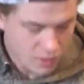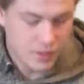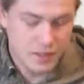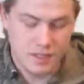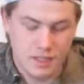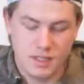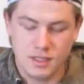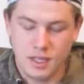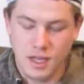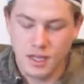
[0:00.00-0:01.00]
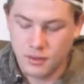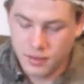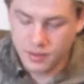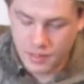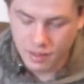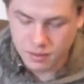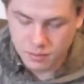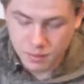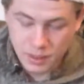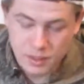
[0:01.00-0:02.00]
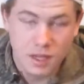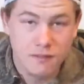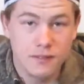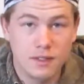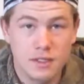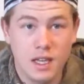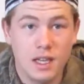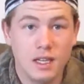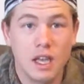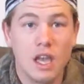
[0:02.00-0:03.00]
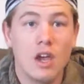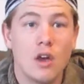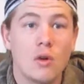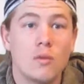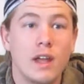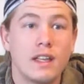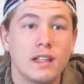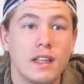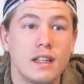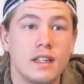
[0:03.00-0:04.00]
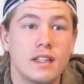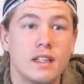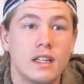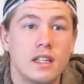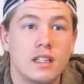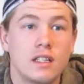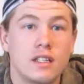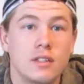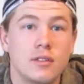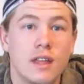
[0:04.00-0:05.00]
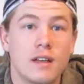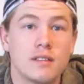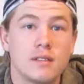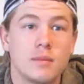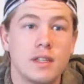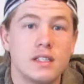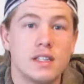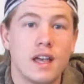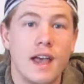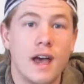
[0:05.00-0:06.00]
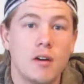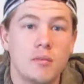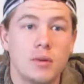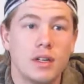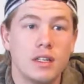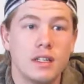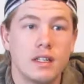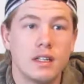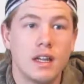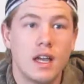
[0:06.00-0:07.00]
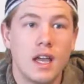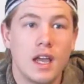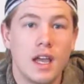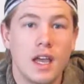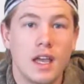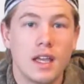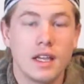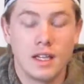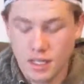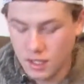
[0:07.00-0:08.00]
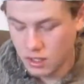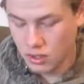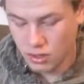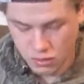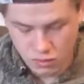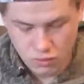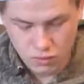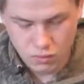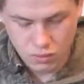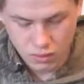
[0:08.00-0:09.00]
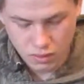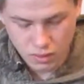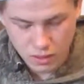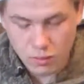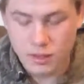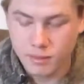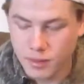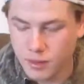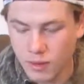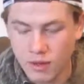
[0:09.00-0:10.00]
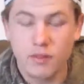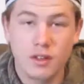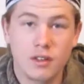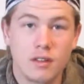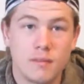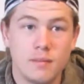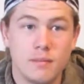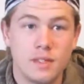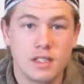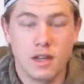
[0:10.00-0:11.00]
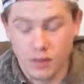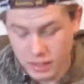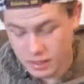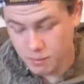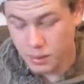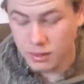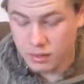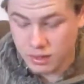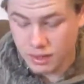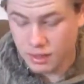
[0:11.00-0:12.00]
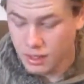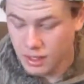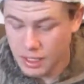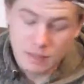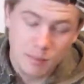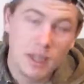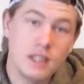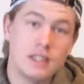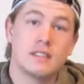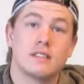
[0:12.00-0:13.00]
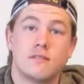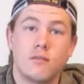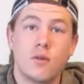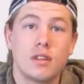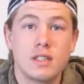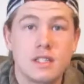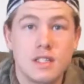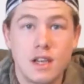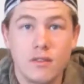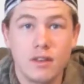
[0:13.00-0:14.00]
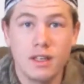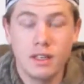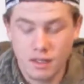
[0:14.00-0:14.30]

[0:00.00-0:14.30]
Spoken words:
This is a 3000 psi fill tank, regulated to 2000 psi output, and it works pretty well for the Discovery. It's made for the Discovery